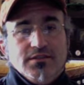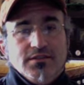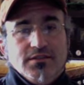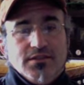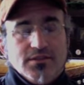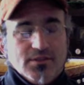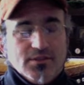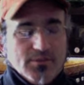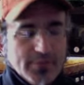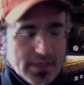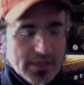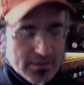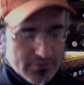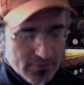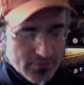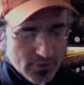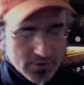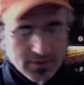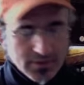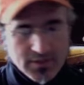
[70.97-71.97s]
It'll go back and
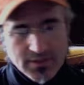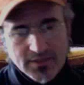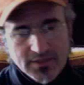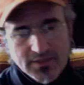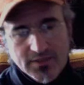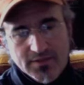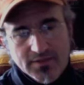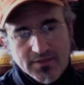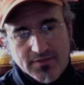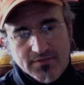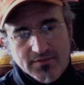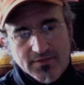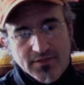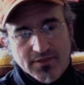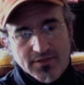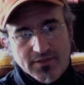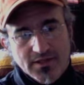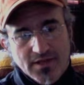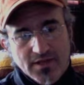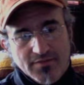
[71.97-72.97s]
forth.
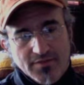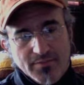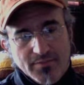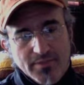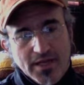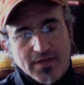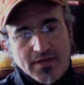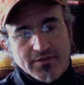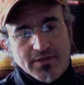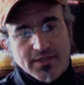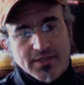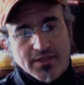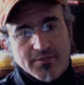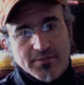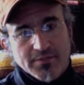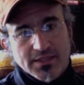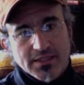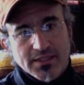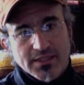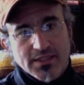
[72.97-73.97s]
It'll have the battery
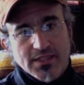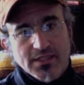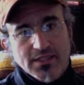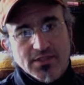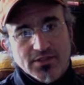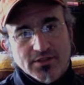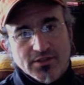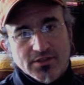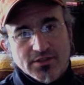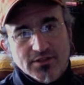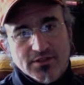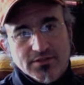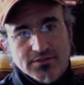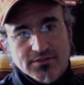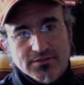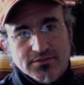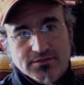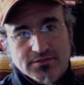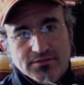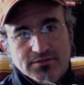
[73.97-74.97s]
coming in here,
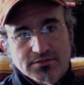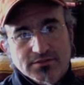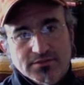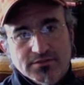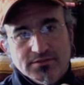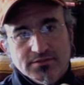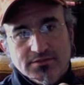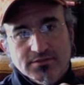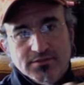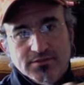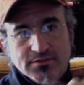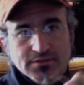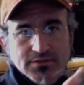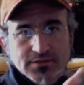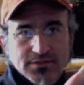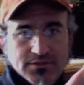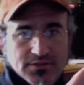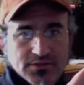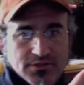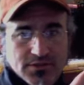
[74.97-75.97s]

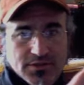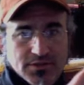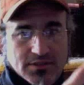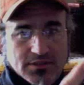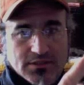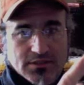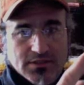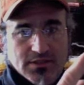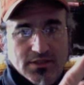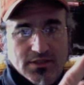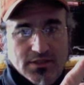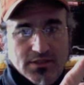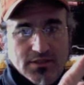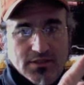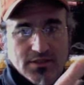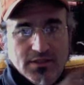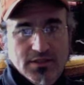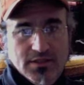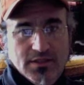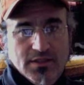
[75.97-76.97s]
so you can see that.
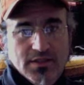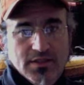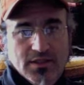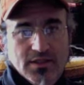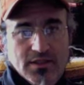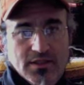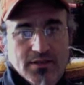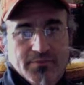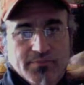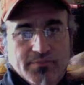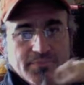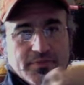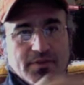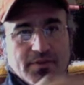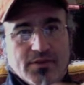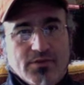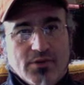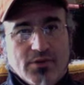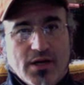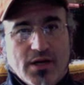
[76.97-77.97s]

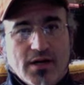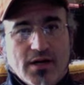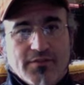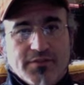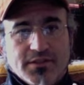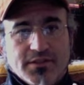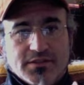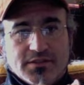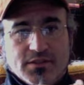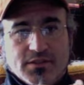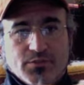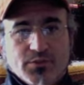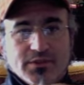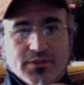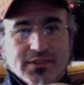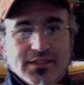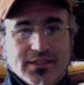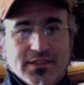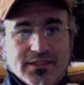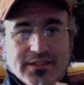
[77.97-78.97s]
You obviously will
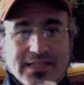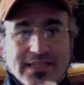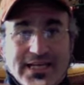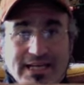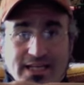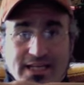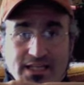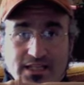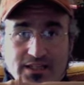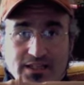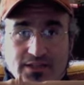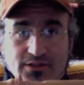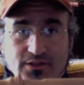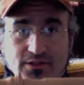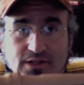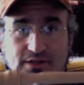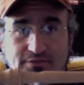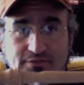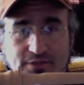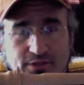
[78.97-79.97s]
need a lathe. You'll
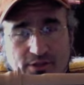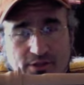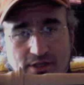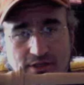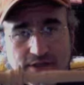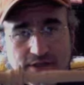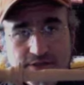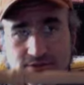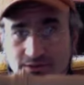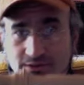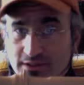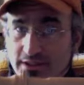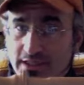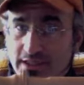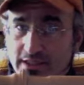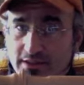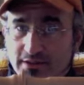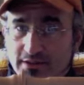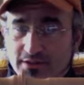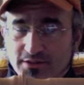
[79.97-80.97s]
have to know how to use a
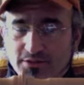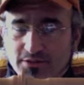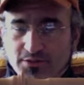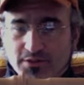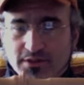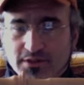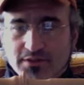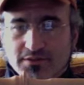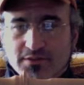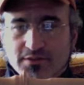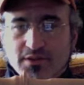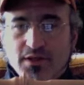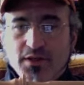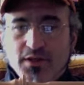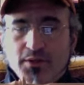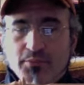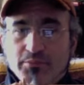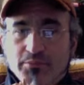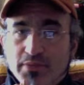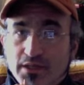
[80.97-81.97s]
lathe to do this,
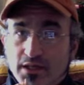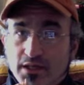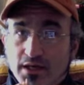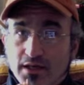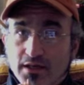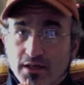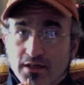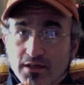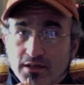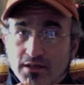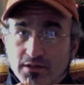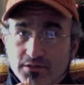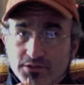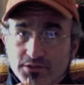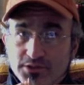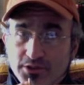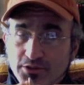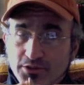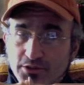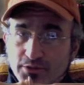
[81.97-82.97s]
but I'll
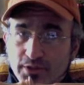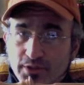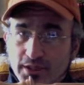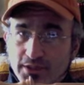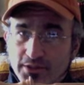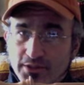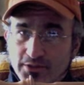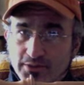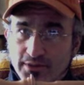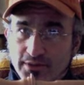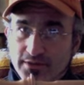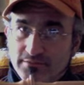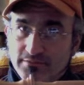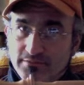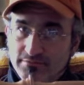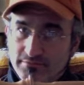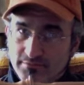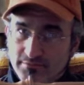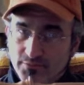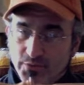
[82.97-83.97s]
show you how to do it,
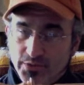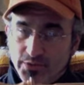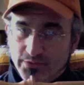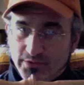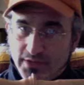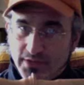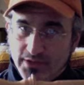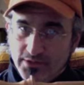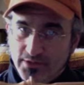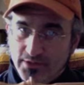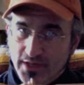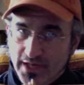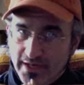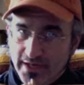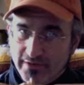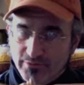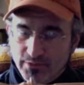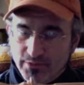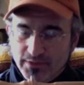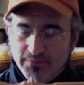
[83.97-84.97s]
whether or not you
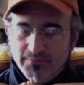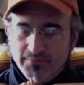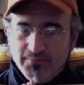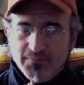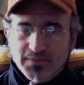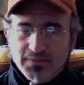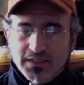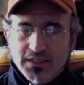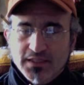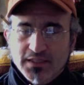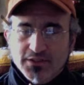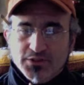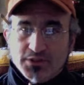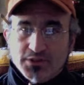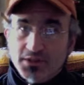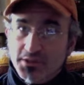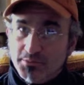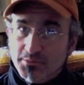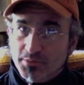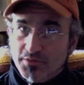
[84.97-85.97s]
have one. You
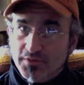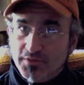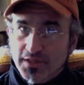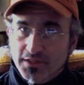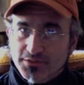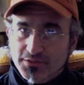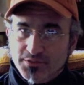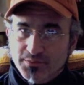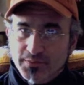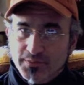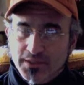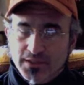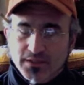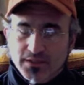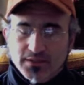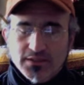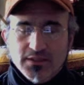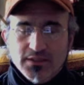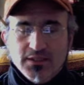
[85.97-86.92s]
can improvise from there.